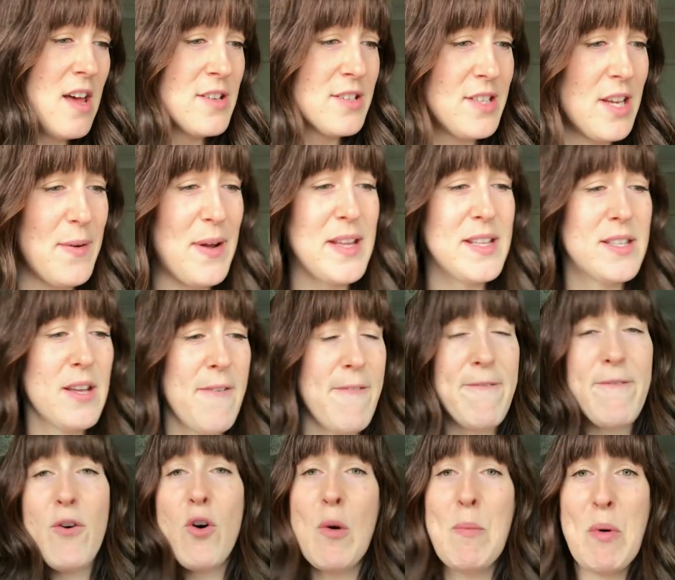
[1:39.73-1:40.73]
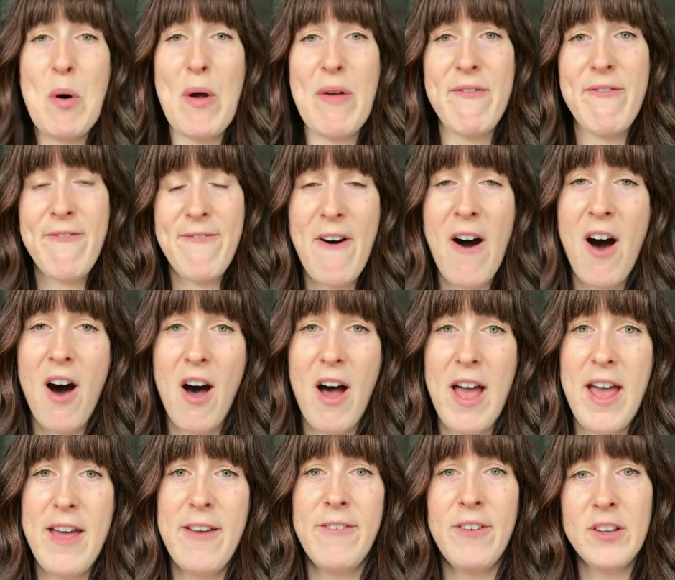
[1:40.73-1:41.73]
So it's
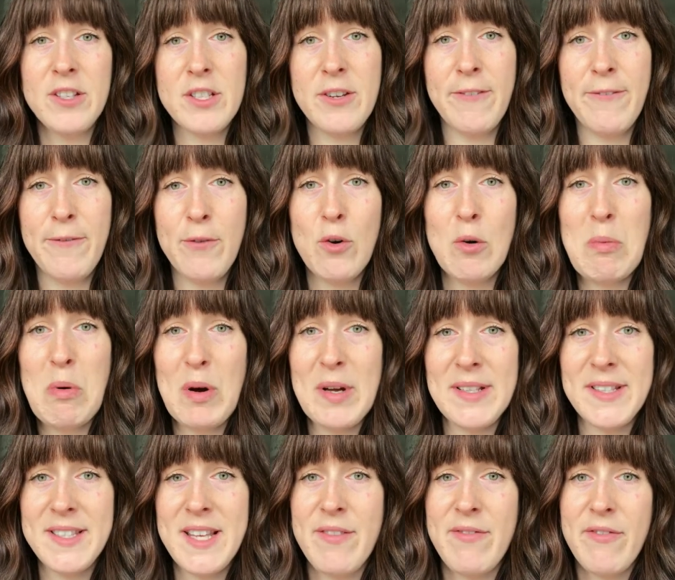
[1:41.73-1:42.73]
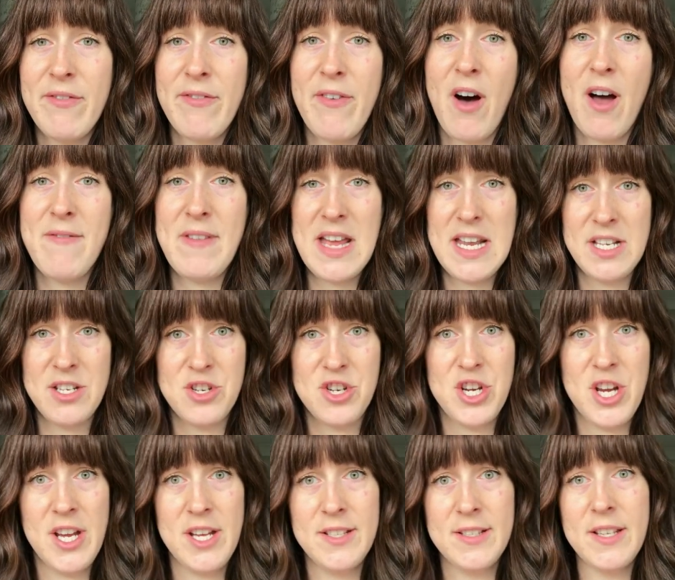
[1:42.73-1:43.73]
4.5 to 4.75
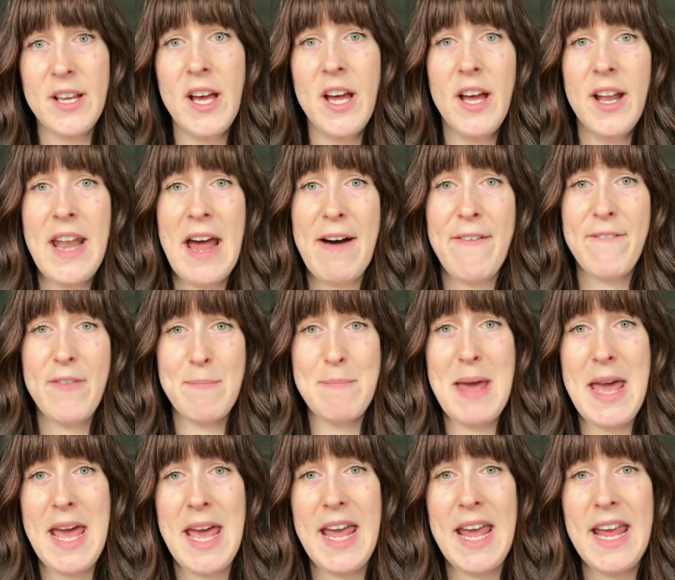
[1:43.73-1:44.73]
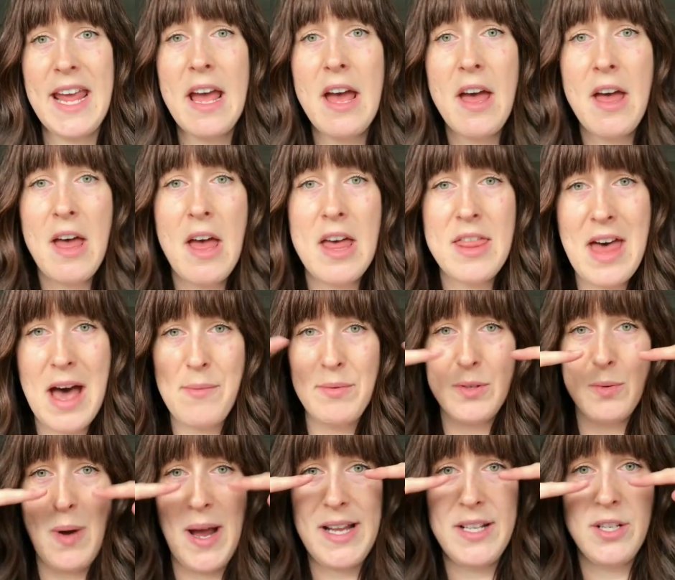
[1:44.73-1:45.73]
inches. Now for me, that
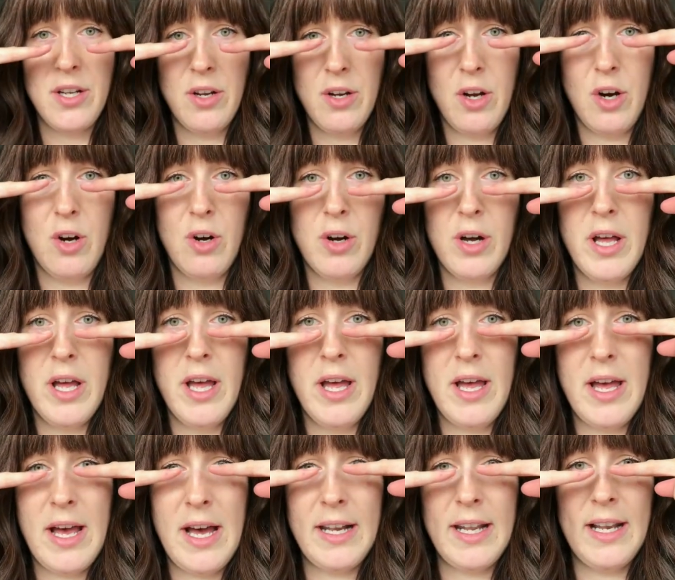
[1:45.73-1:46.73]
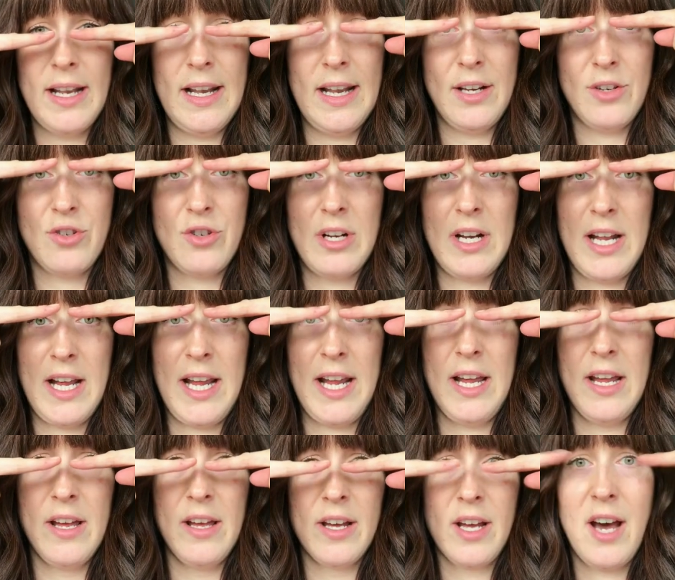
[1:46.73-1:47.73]
was way too long, and it
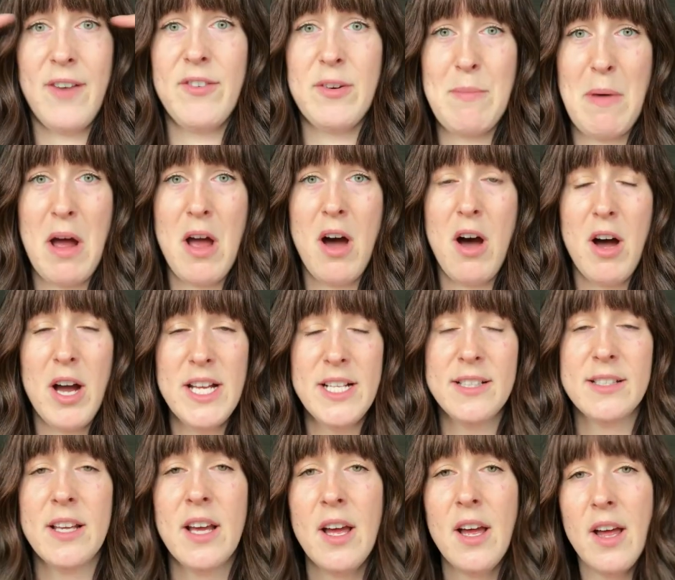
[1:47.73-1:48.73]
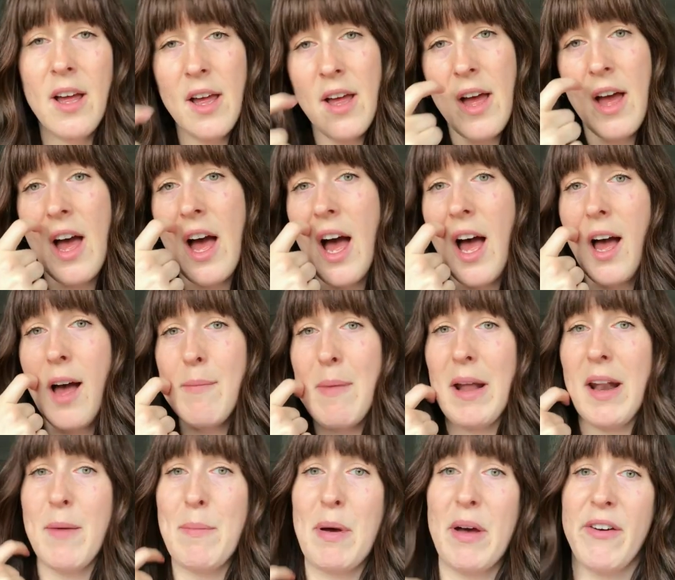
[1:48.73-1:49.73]
literally covered my eyes. And
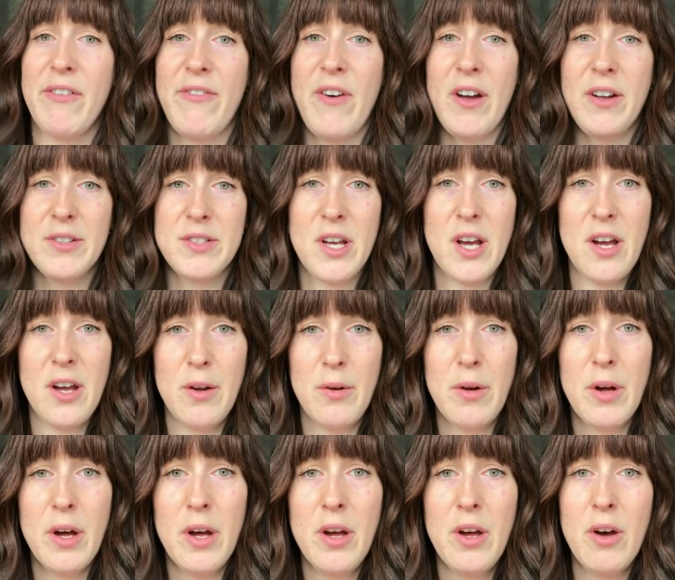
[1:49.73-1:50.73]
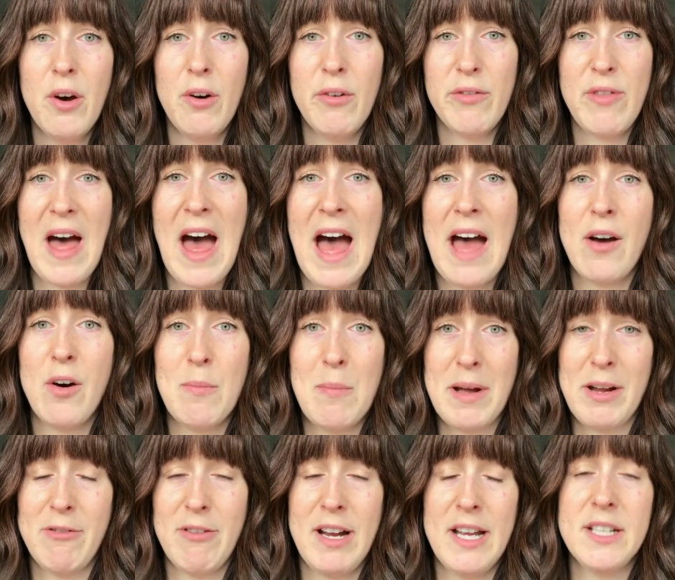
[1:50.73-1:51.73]
I put a photo of that on
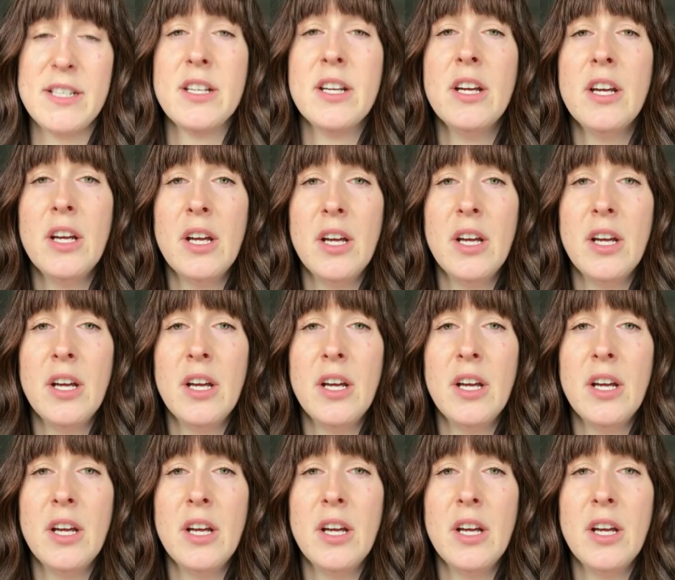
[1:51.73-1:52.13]
my grid,